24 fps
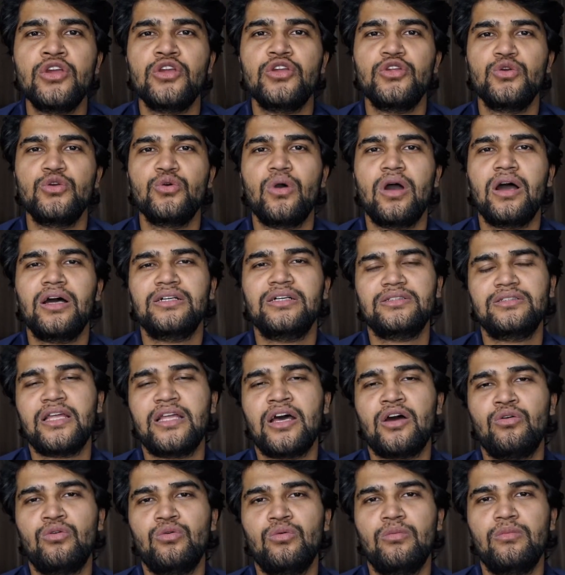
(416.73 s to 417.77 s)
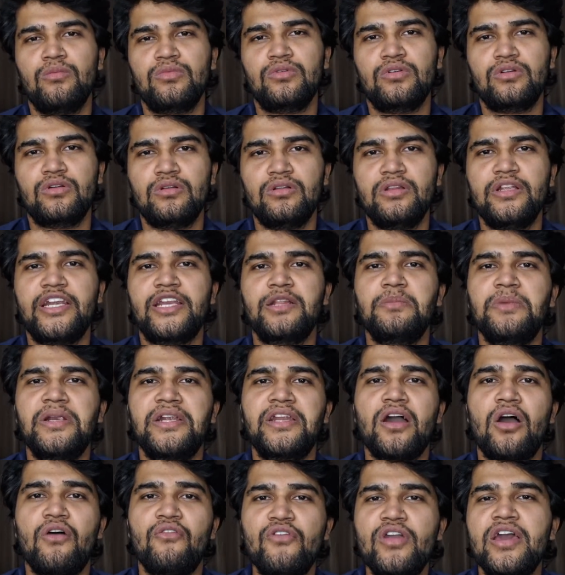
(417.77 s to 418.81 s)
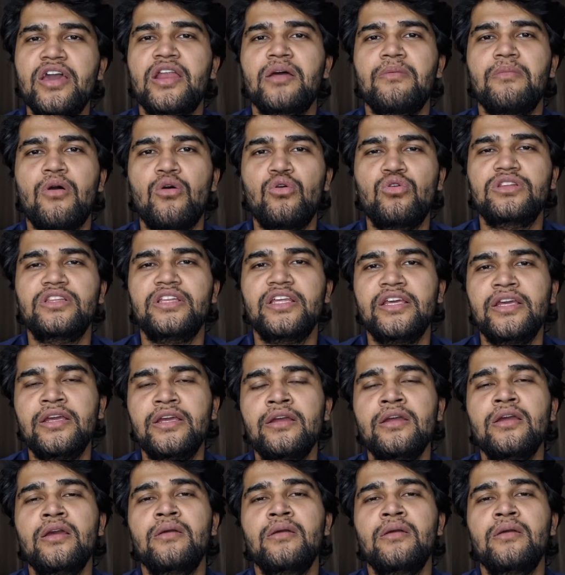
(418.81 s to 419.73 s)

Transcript: you are now little bit aware about the